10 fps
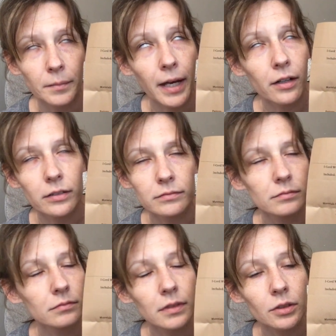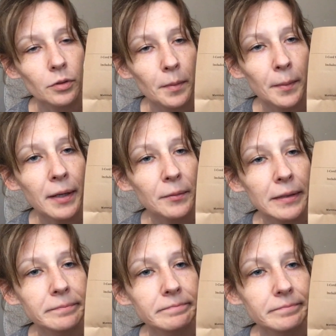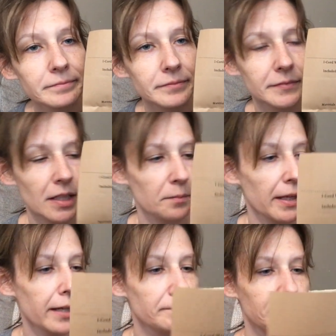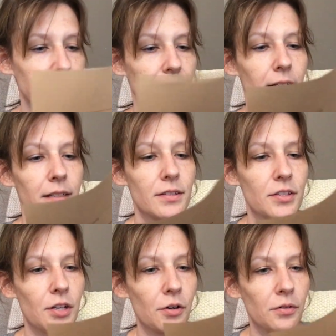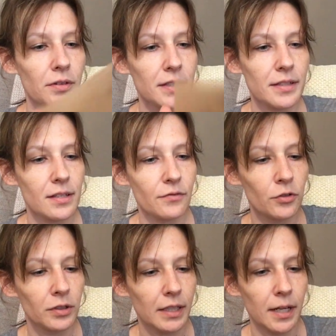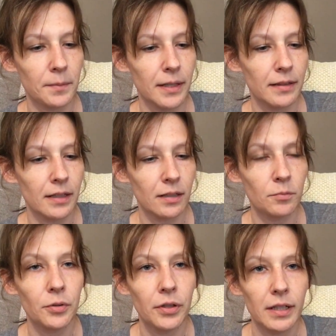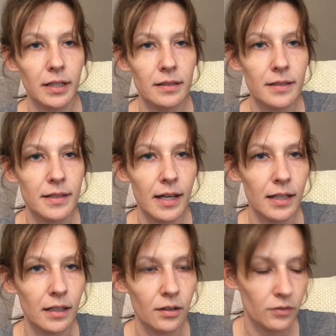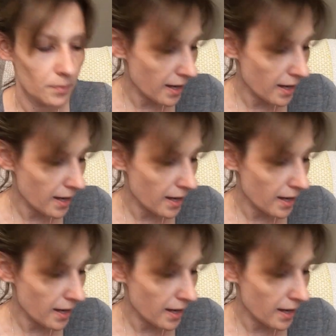pattern. Where my brain went, not in the head. So this is folded up and then put inside of the